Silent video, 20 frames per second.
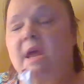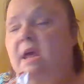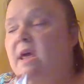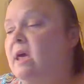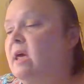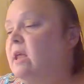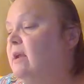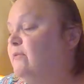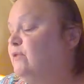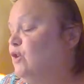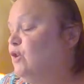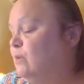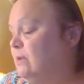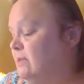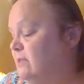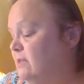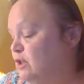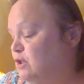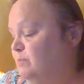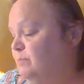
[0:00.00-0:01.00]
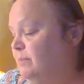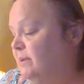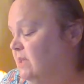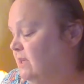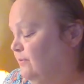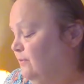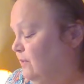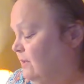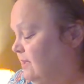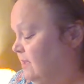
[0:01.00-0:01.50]
And I've noticed such a big
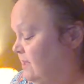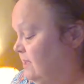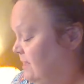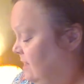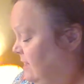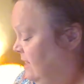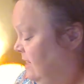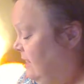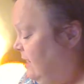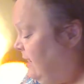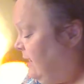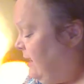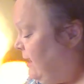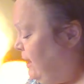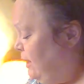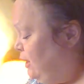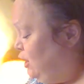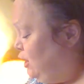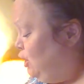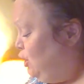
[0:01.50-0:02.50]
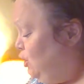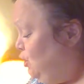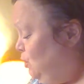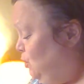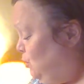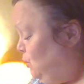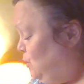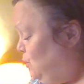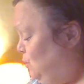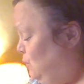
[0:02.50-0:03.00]
difference. And
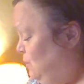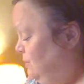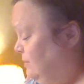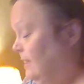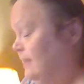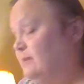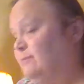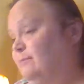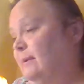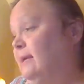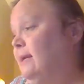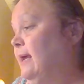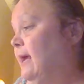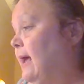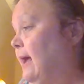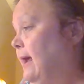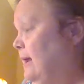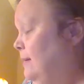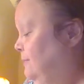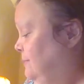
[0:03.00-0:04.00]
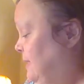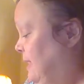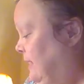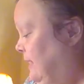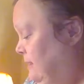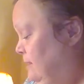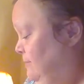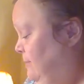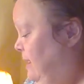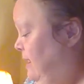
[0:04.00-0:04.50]
you, that's my cat,
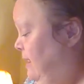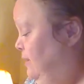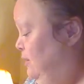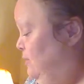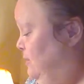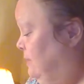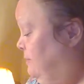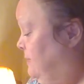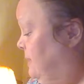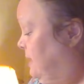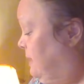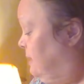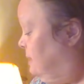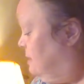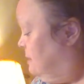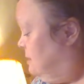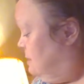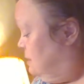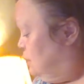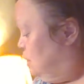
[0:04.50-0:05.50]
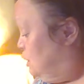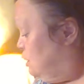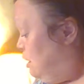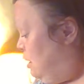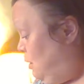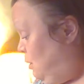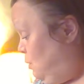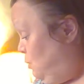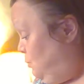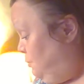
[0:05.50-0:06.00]
kind of bothering me,
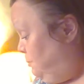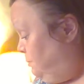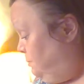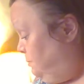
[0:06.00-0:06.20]
No.